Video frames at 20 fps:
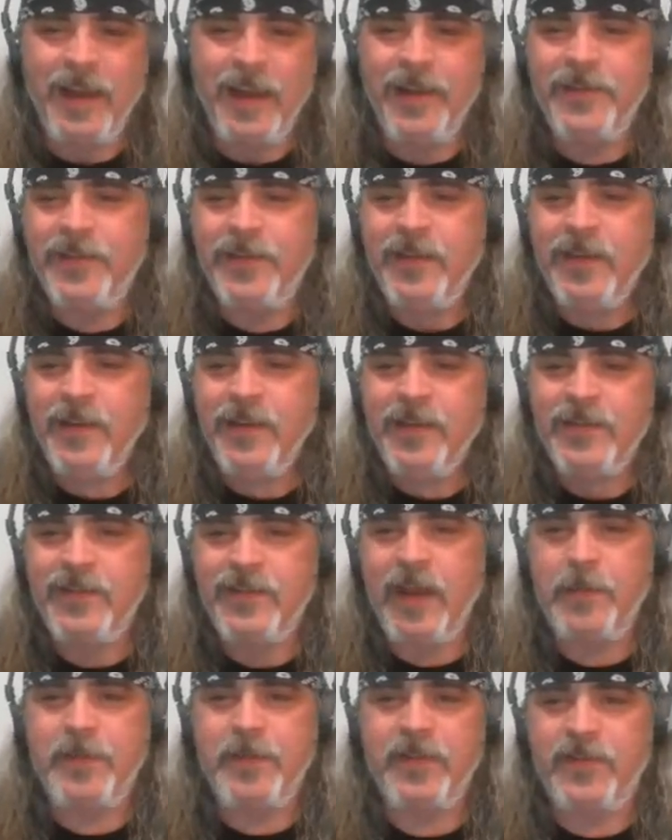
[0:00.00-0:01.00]
Guys,
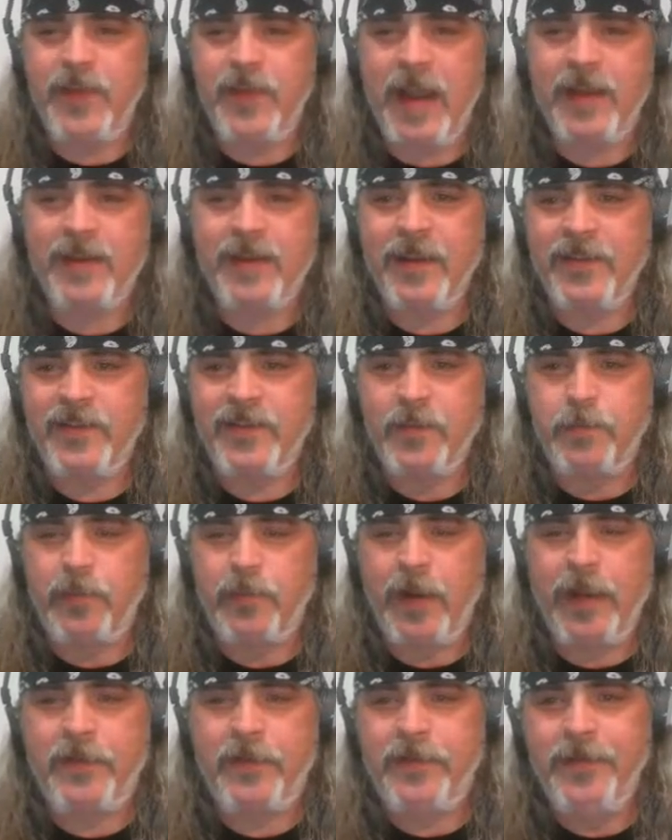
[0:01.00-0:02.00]
stop distracting us, you
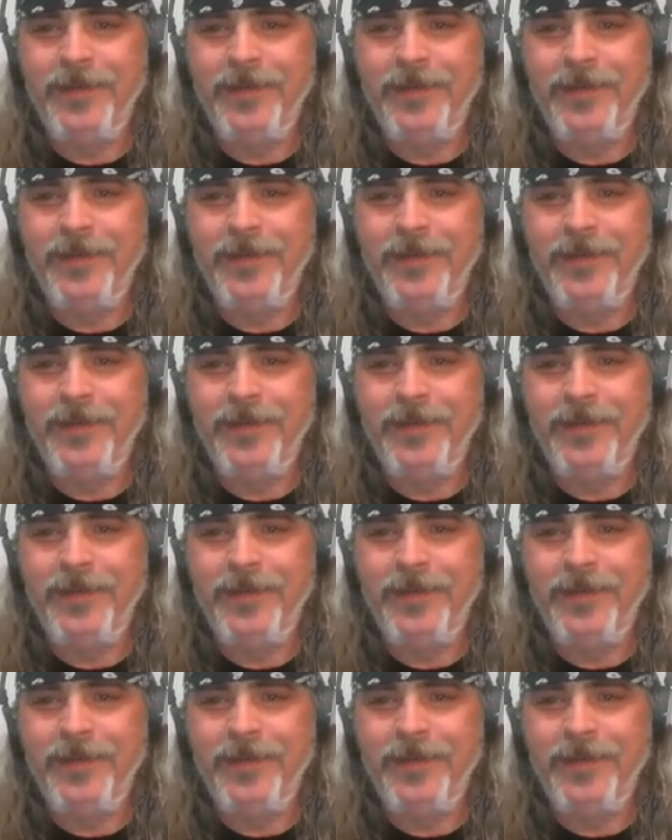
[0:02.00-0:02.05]
pricks.